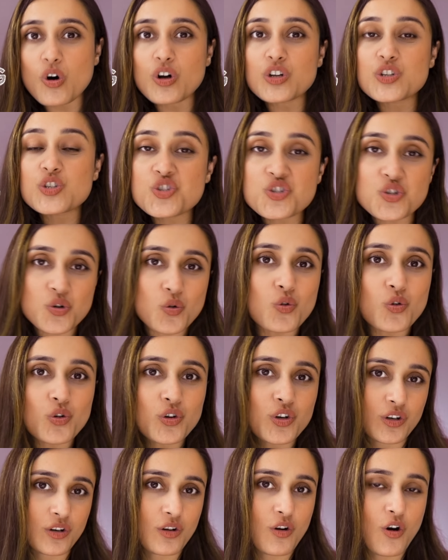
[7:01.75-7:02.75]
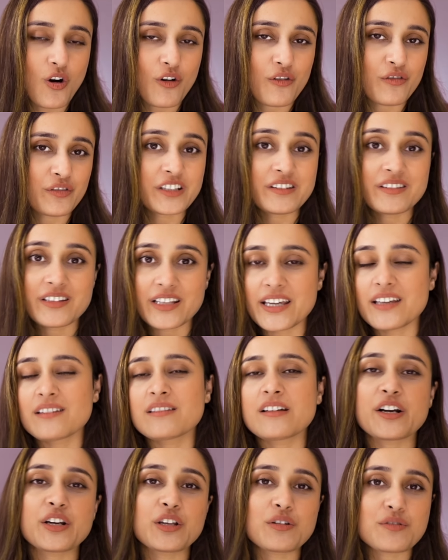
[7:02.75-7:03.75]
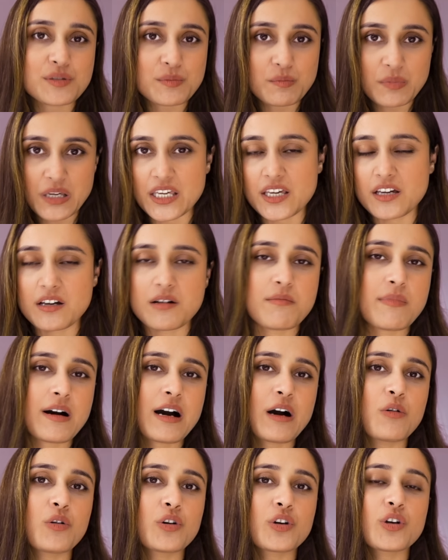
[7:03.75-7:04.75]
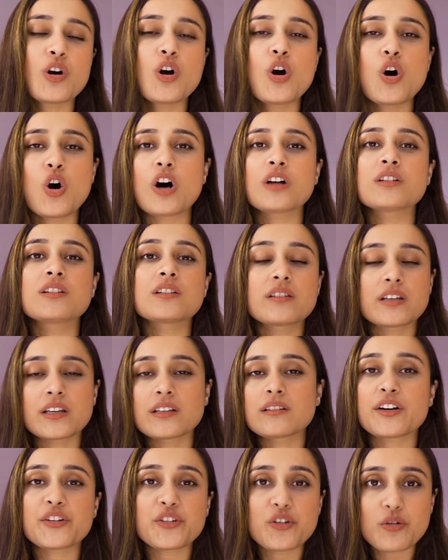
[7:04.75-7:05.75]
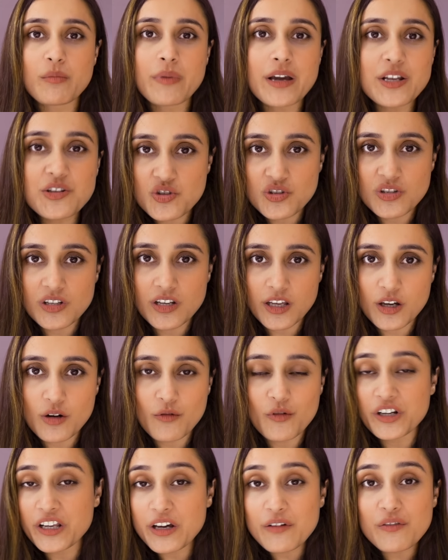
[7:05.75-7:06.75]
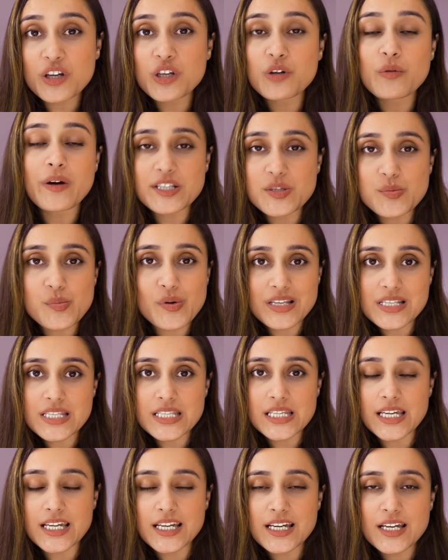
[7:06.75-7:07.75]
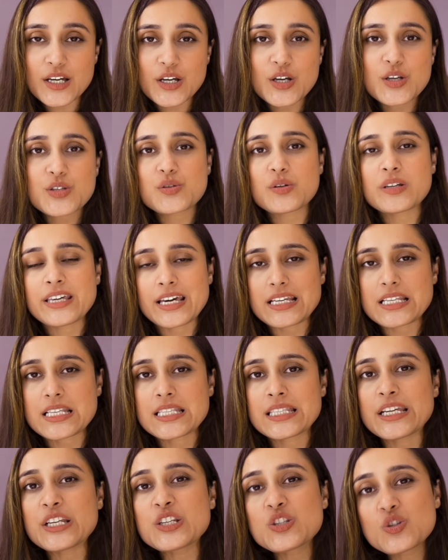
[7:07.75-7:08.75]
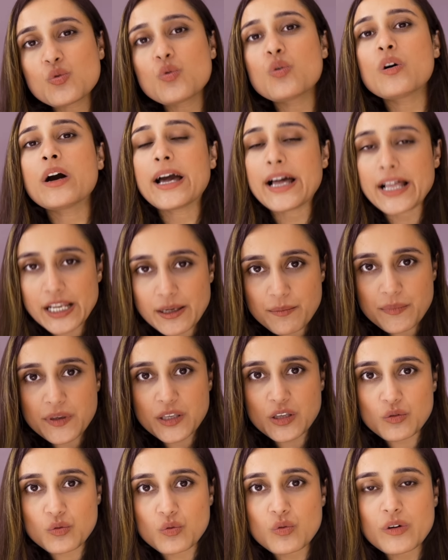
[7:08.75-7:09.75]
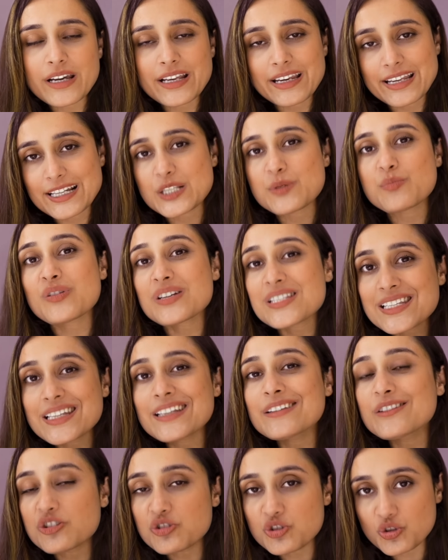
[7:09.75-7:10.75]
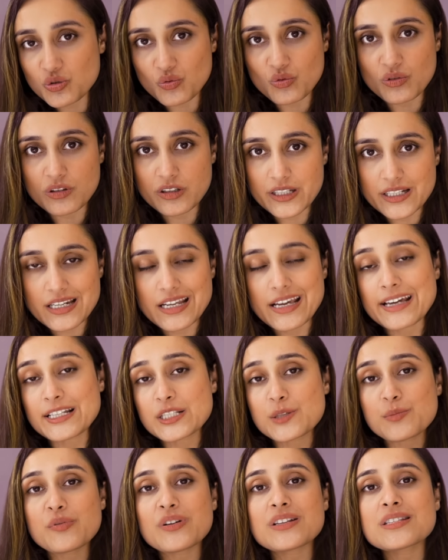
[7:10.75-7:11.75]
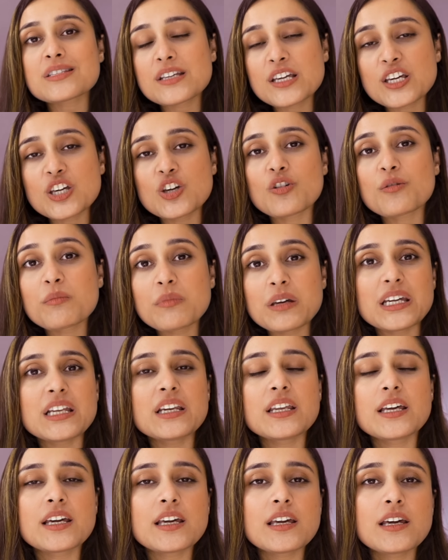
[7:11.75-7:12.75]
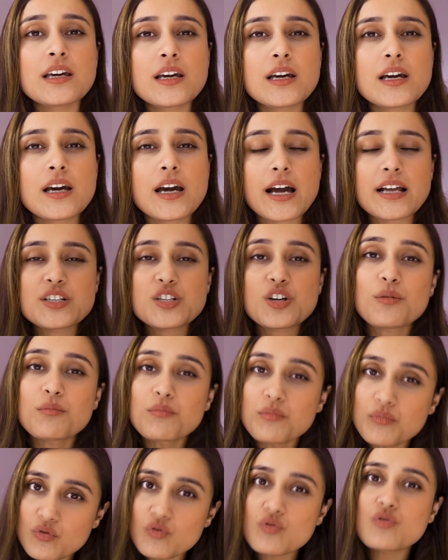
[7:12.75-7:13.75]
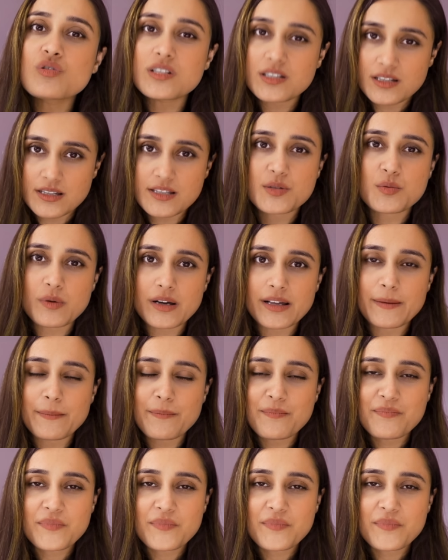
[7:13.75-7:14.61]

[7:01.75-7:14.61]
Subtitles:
or tone of the thing that you're speaking about or the thing that you're mentioning, whatever you're expressing. So yes, they do help you in expressing the tone, in expressing your meaning and your mood as well.